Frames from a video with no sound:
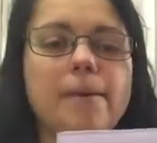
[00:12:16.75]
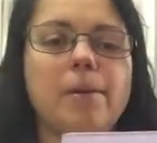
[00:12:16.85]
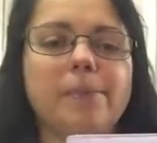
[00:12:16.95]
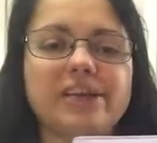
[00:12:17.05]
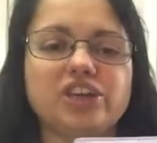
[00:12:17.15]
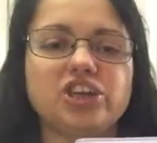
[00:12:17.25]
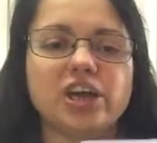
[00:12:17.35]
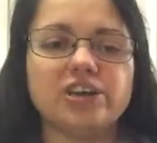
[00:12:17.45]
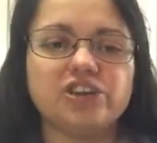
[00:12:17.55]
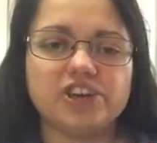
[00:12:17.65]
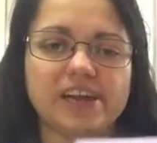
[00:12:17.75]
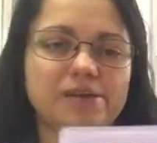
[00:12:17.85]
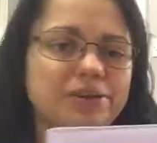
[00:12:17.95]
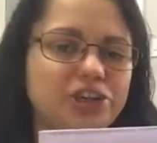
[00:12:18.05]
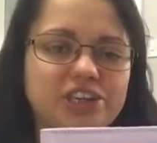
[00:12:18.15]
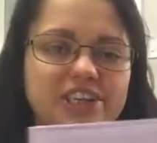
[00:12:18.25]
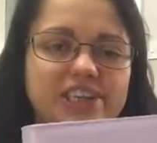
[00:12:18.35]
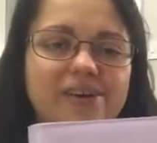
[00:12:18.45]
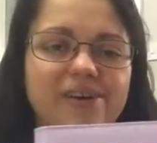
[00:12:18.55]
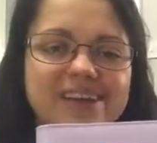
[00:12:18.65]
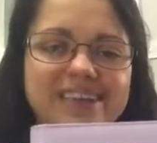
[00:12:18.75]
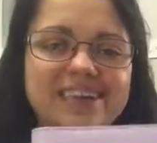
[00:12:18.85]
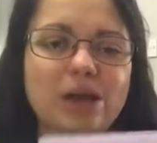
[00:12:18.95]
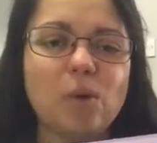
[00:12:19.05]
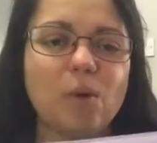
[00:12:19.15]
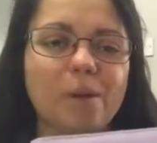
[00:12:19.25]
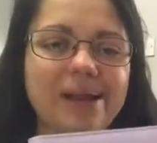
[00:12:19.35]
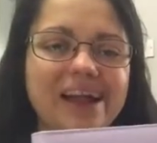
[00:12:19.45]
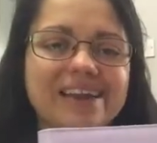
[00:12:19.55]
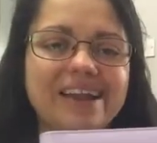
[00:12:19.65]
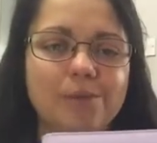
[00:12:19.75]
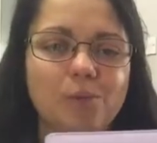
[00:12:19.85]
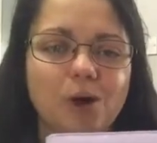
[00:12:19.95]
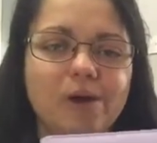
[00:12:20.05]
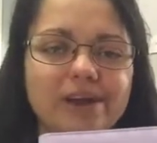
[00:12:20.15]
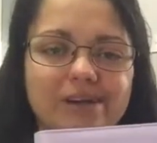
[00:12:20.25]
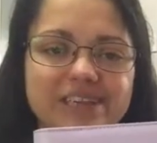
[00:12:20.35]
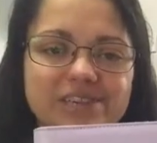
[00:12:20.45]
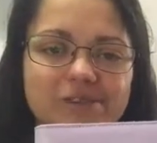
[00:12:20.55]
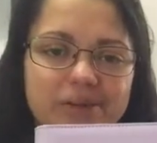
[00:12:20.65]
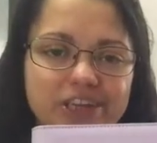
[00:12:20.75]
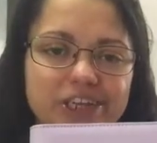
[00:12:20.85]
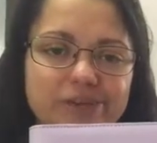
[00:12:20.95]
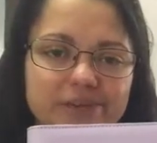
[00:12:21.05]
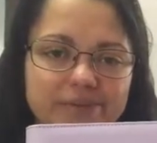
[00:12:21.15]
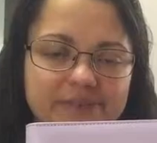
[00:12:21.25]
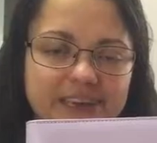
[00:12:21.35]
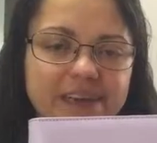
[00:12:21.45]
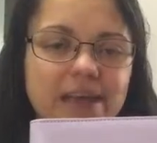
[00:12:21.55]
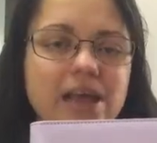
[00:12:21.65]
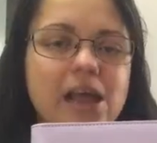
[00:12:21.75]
My biggest challenge now is just deciding what pen and what highlighter I'm going to use with it.